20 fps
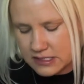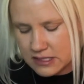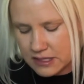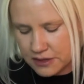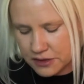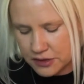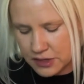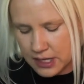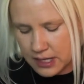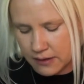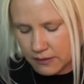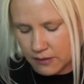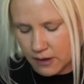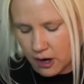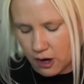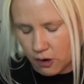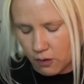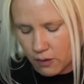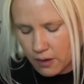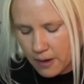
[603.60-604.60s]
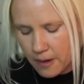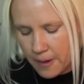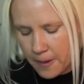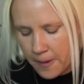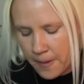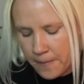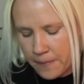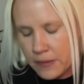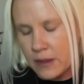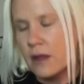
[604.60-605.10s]
the thing though.
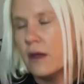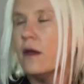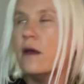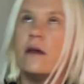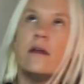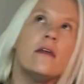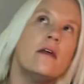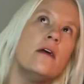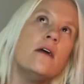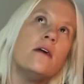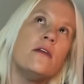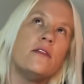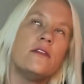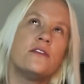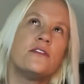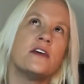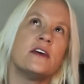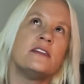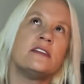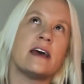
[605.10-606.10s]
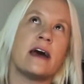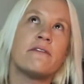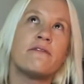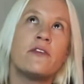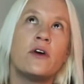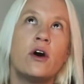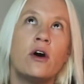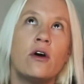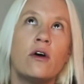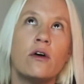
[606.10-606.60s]
The
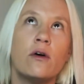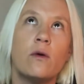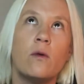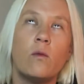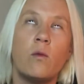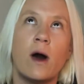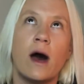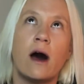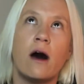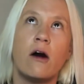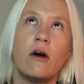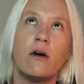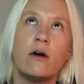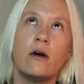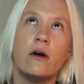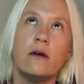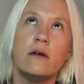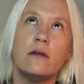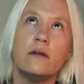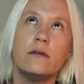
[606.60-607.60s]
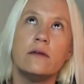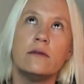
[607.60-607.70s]
devil, well,